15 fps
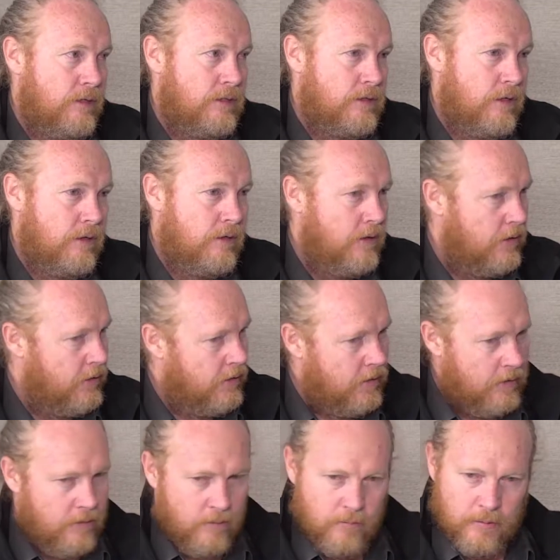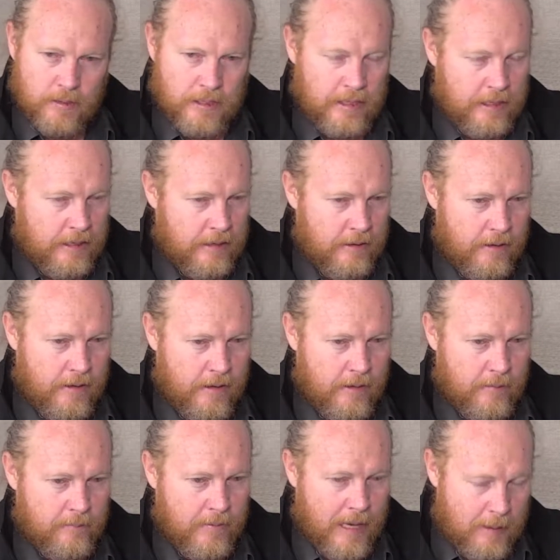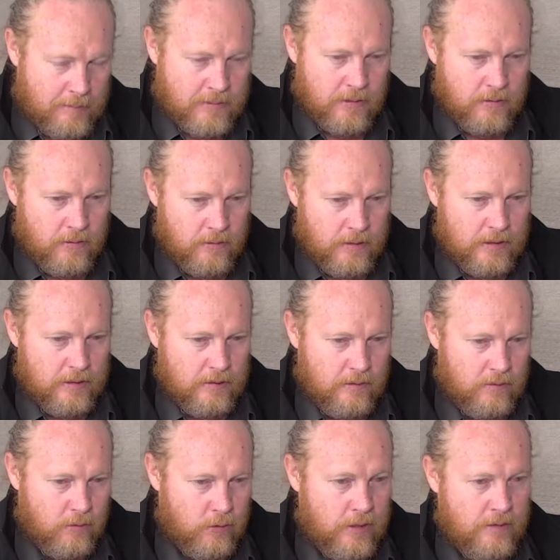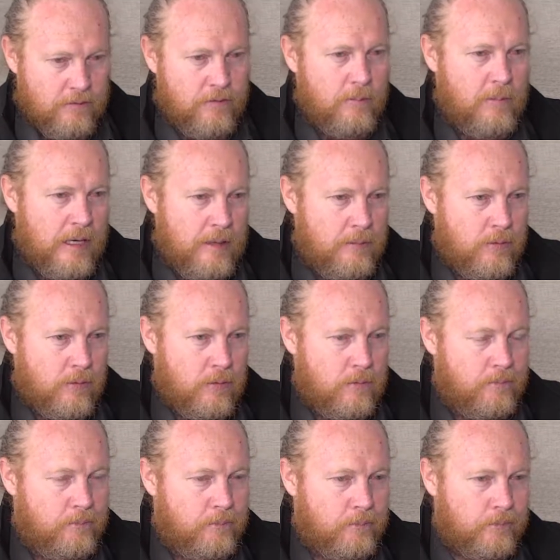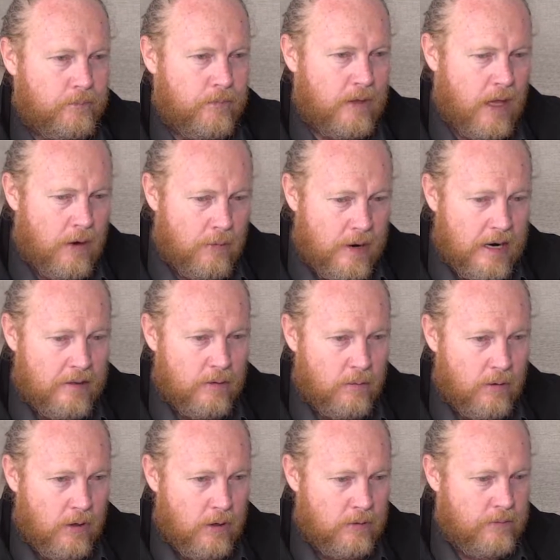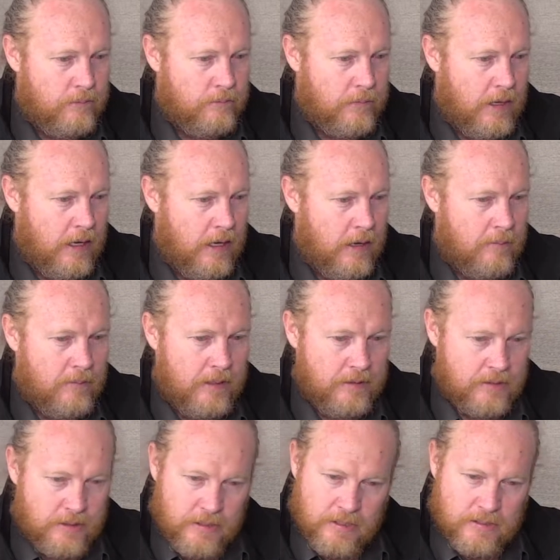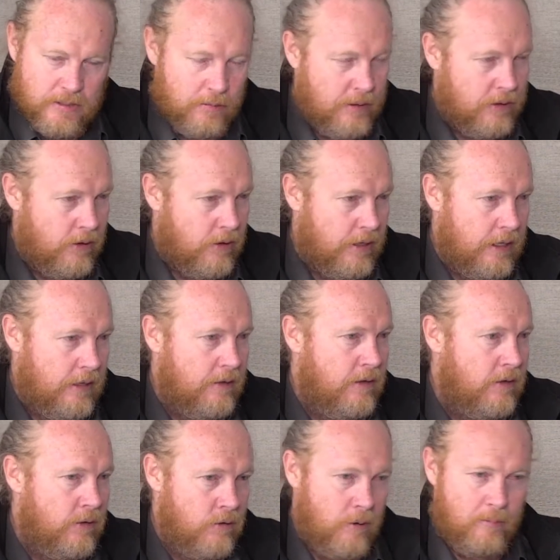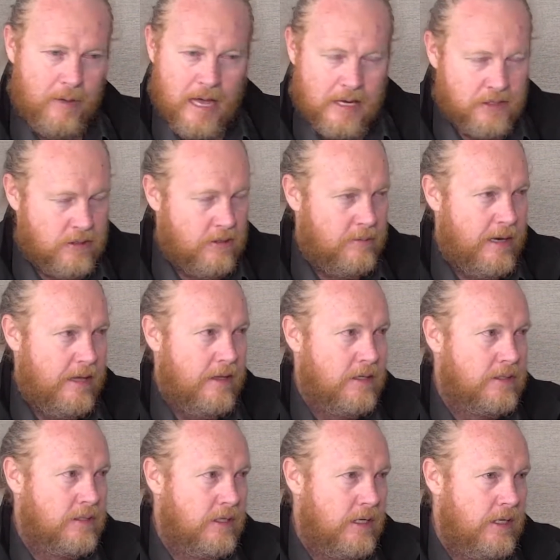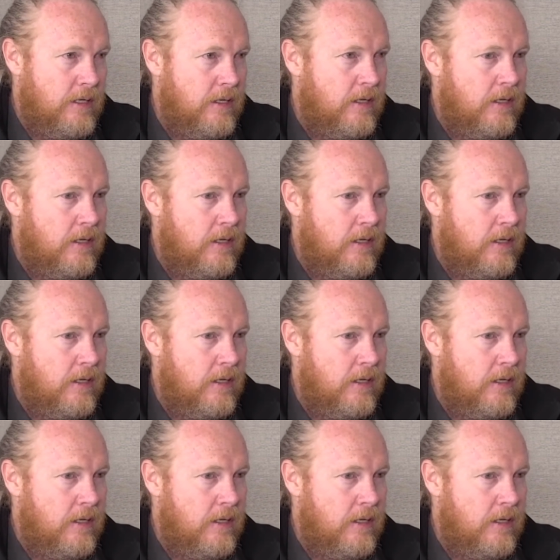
So we're absolutely looking for people around the world, in cities that we're not in, who are passionate about their city,